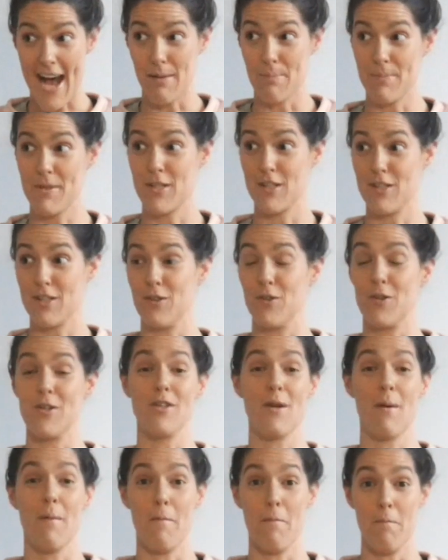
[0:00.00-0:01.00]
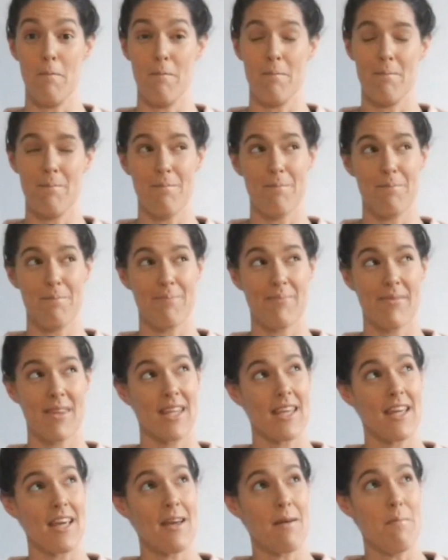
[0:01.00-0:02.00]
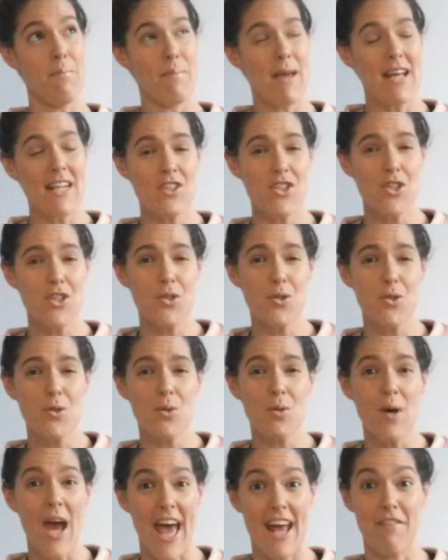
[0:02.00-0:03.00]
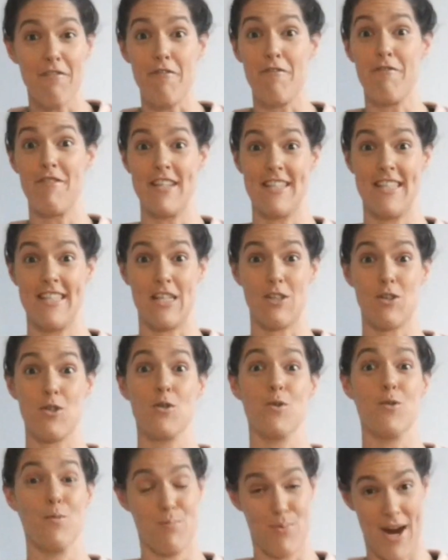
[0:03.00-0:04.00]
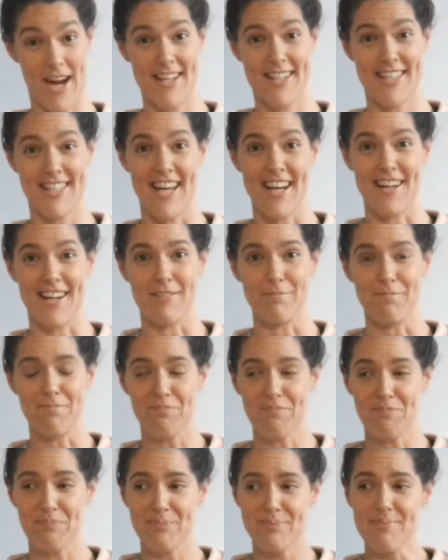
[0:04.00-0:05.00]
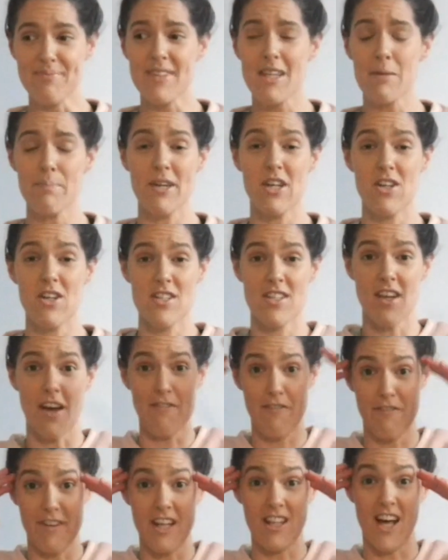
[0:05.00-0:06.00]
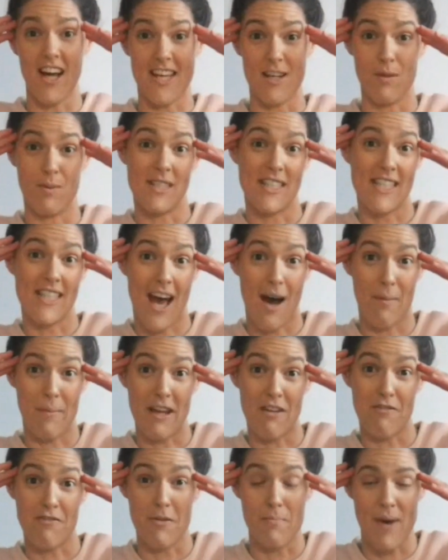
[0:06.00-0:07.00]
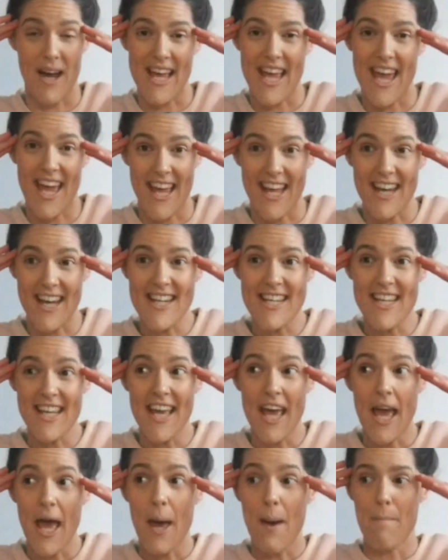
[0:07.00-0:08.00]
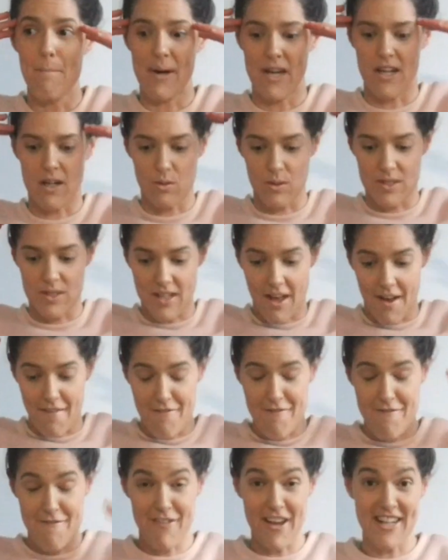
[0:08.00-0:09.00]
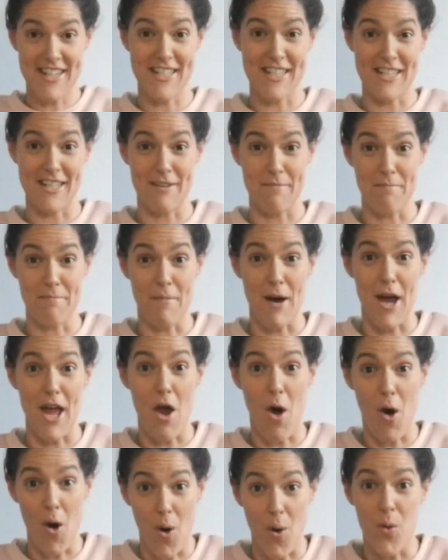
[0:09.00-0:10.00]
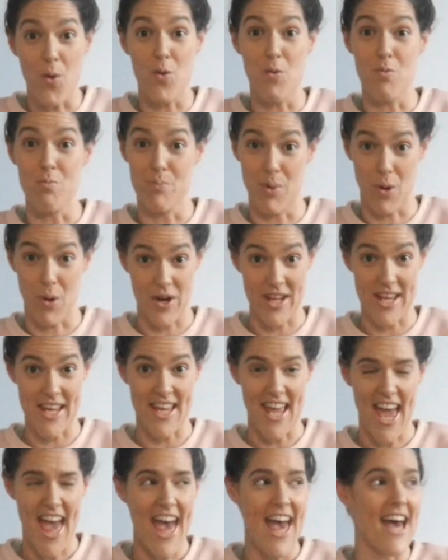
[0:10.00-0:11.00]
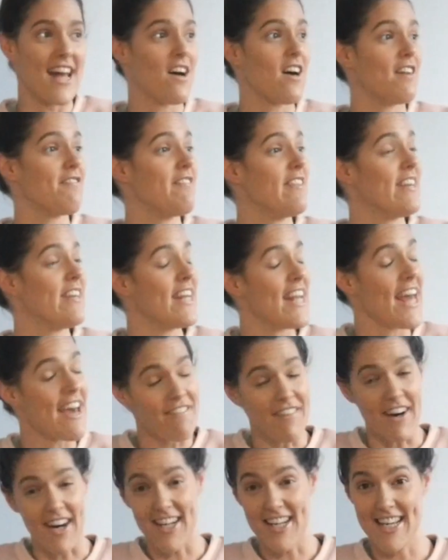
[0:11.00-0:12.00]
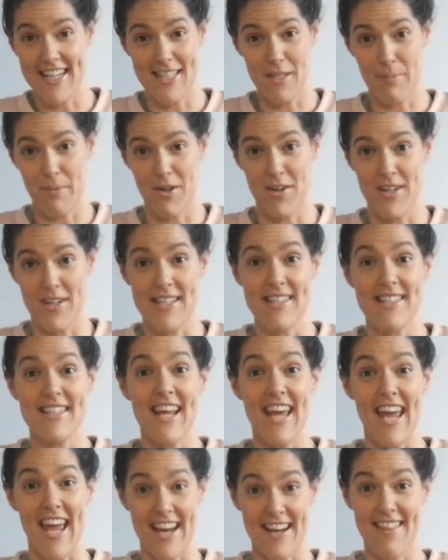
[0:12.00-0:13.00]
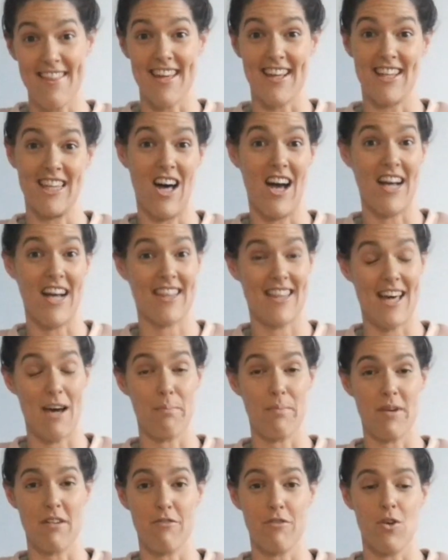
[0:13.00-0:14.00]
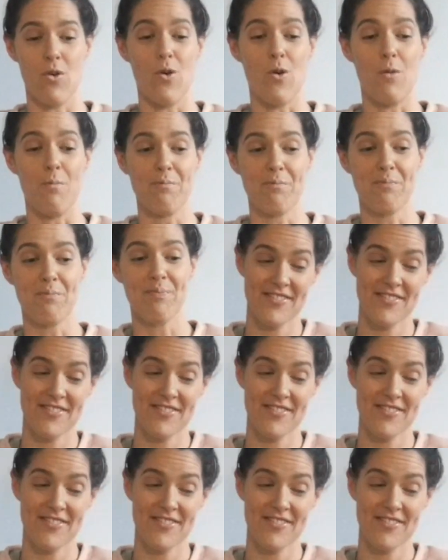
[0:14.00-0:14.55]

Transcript: absolute mental and physical breakdown, because I feel like it was coming from my head, but it was affecting my whole body, and I've never experienced anything like that before.